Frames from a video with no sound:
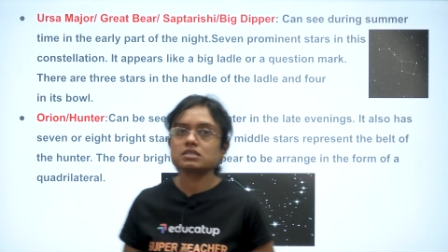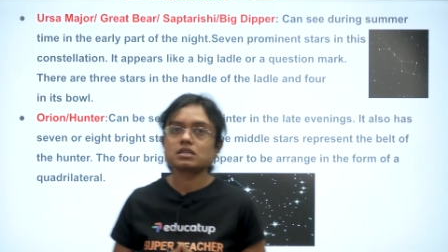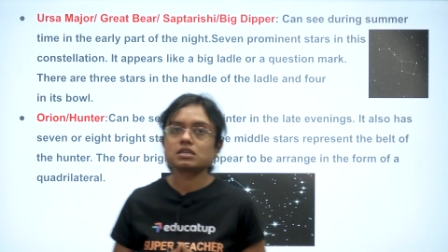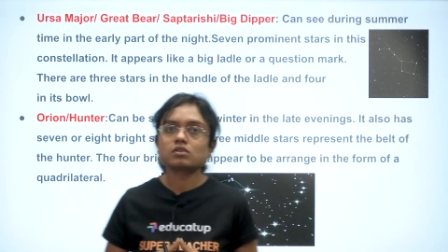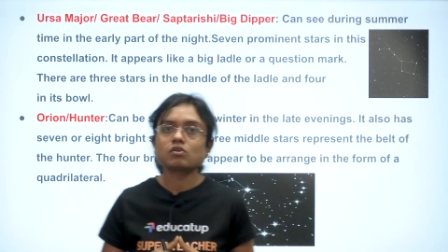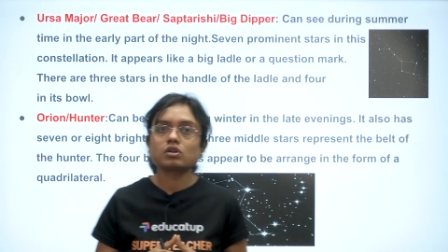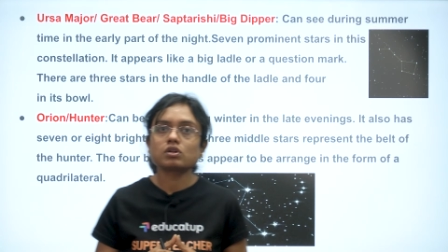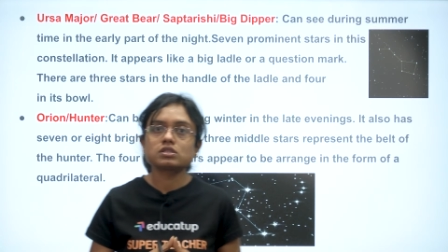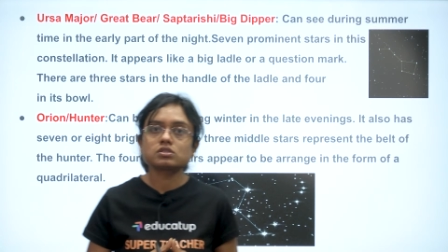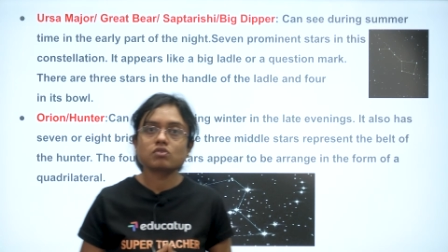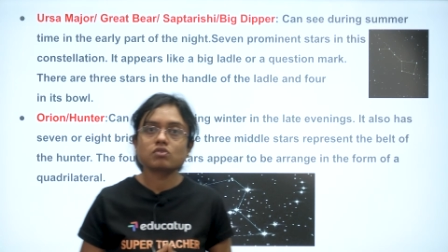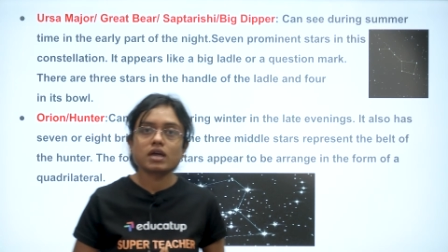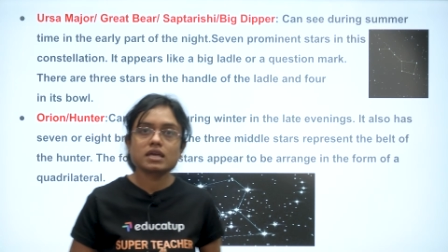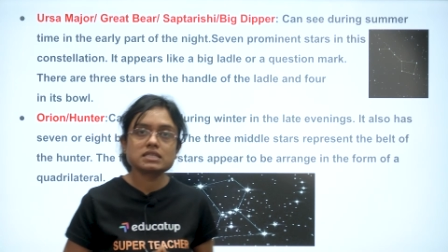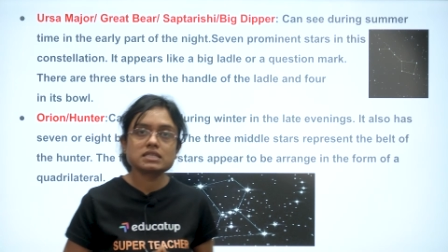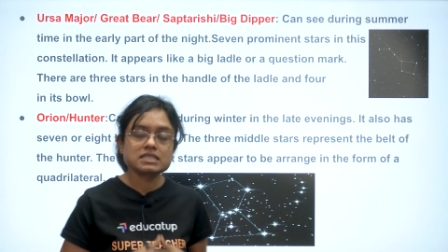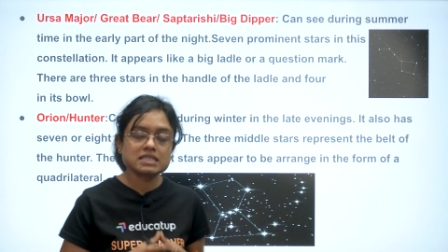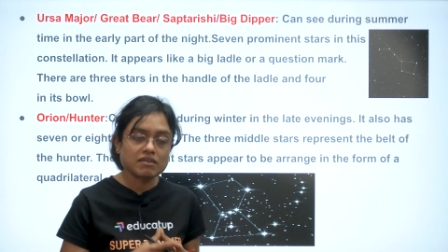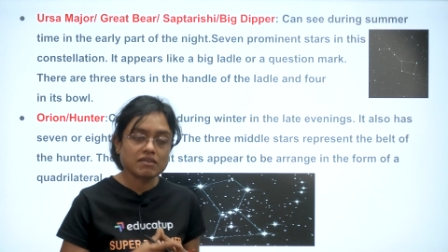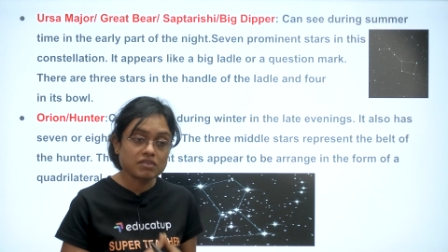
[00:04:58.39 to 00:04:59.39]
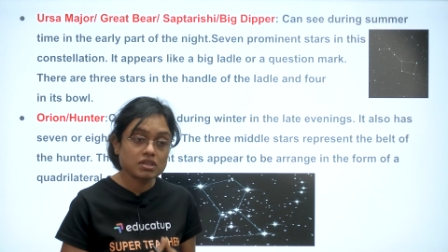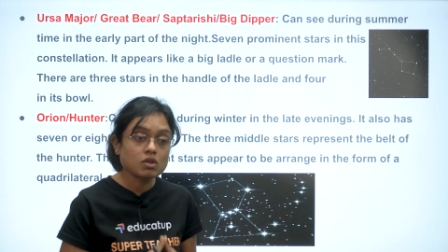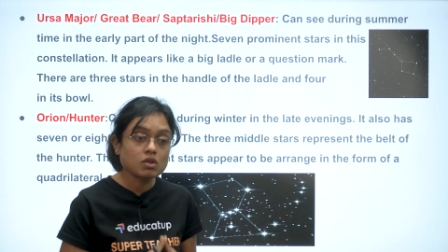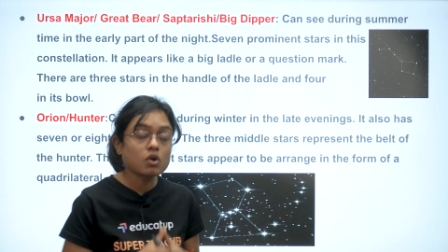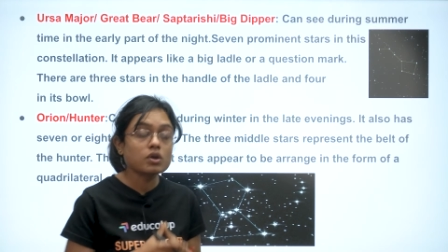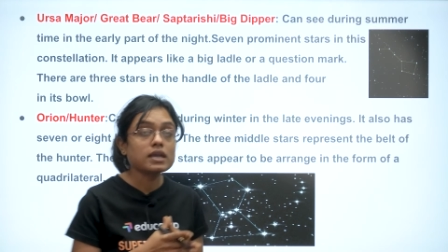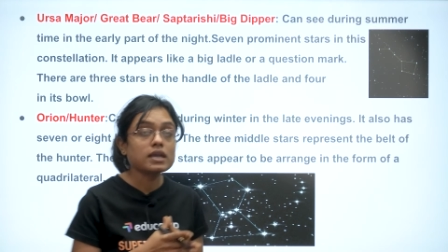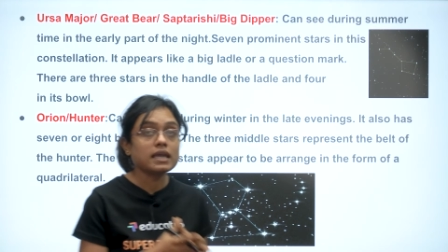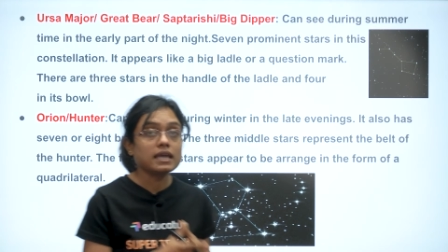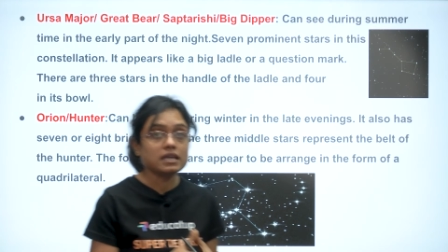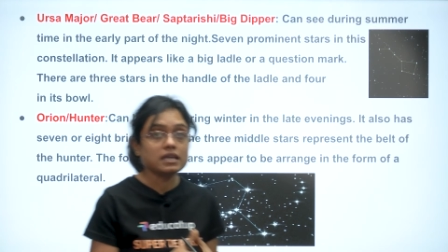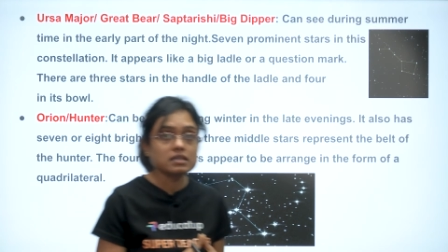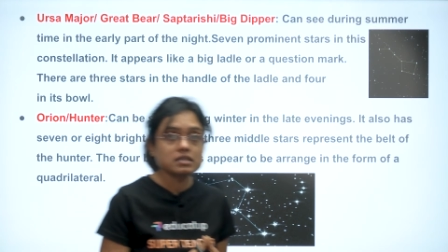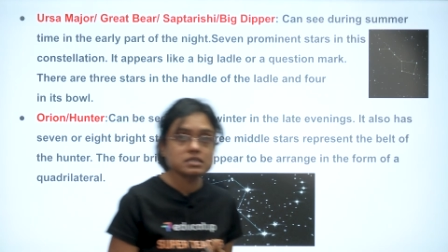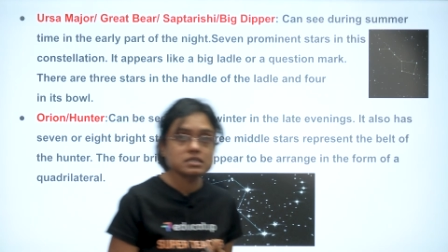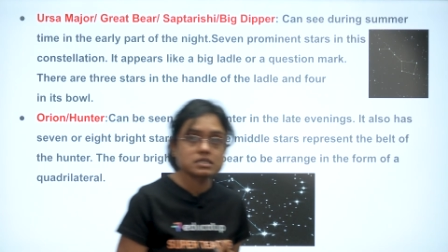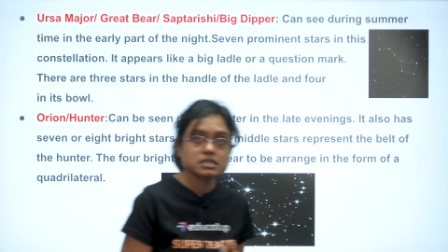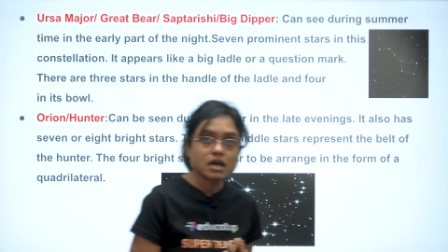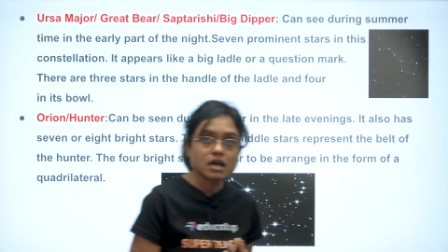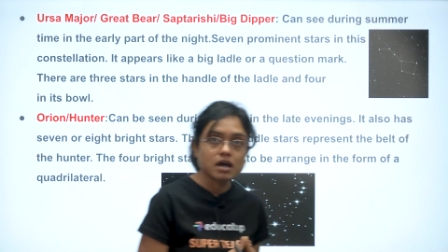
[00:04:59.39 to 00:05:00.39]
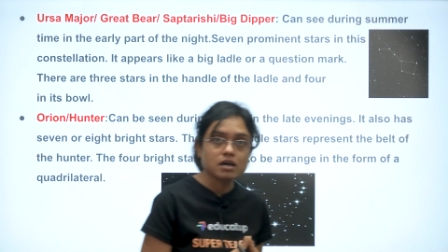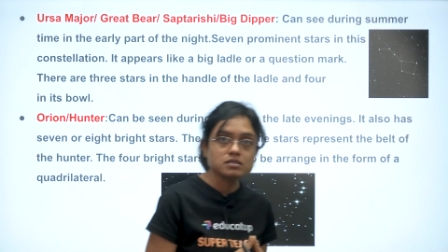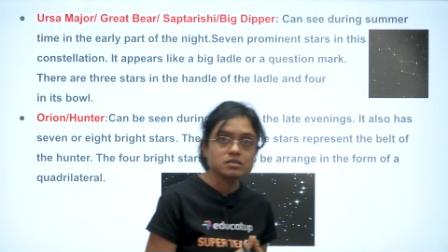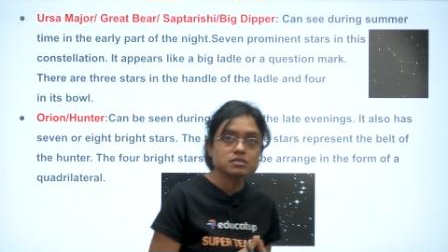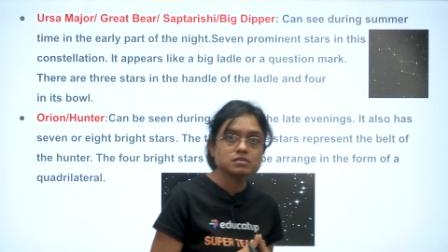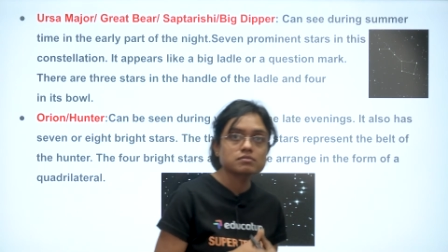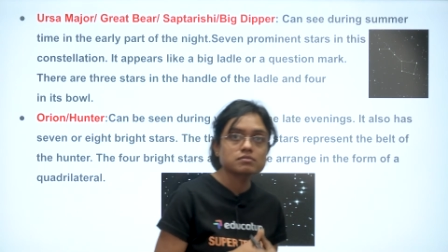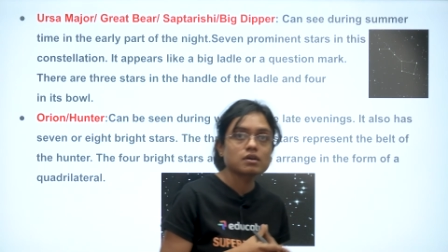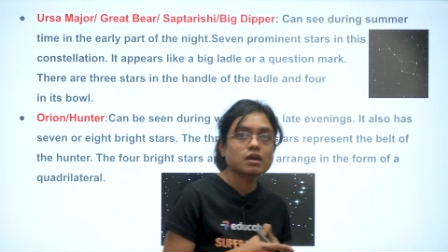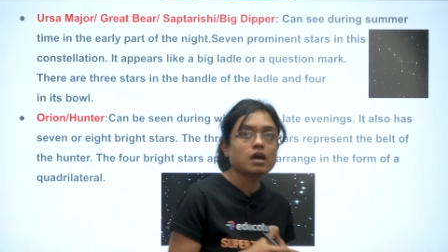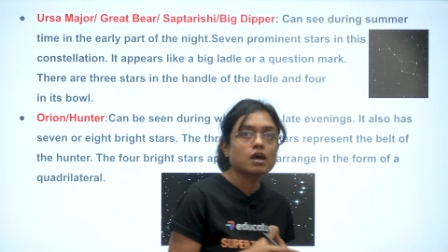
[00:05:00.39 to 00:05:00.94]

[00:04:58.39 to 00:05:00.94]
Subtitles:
It also has 7 or 8 stars.